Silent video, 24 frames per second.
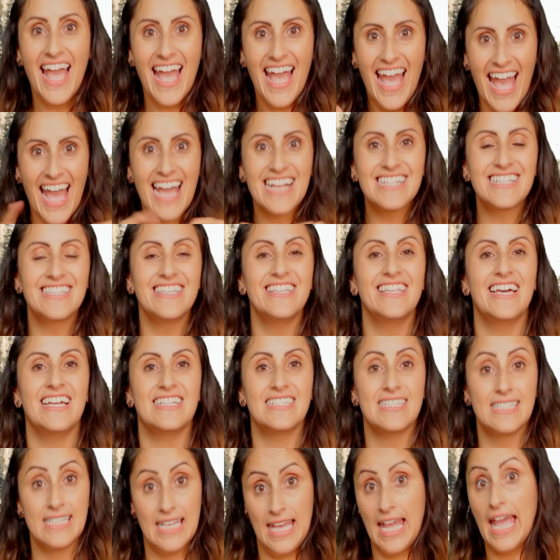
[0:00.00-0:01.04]

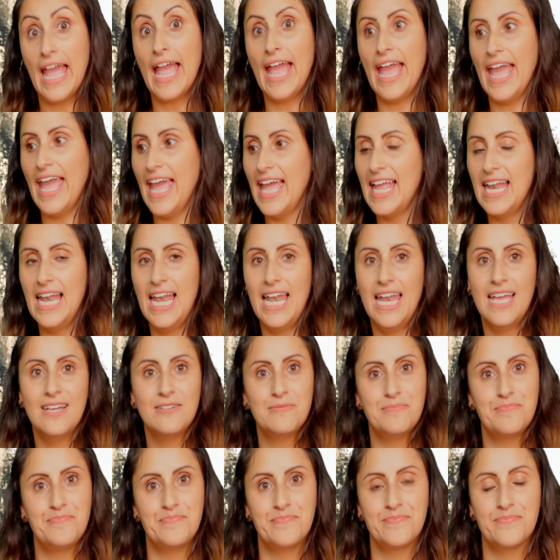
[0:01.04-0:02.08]
Excellent. Él.
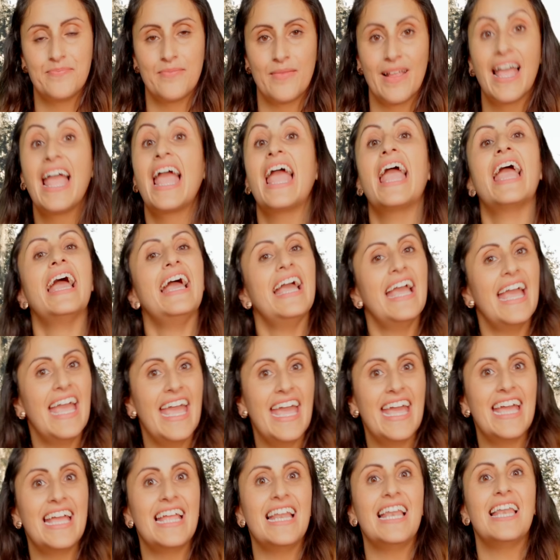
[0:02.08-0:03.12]

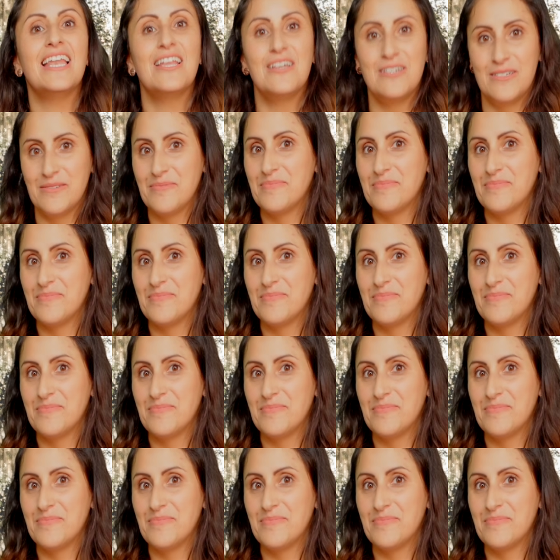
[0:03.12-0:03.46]
Él.